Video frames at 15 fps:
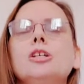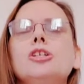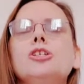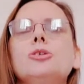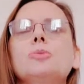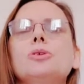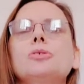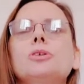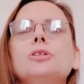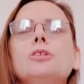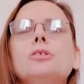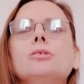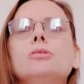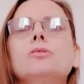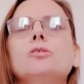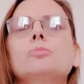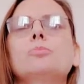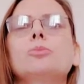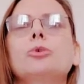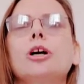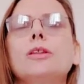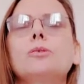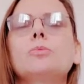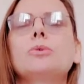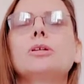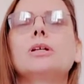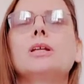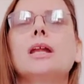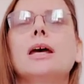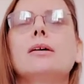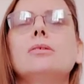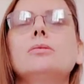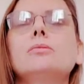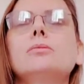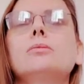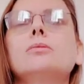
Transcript: So we're going to do some breath work now.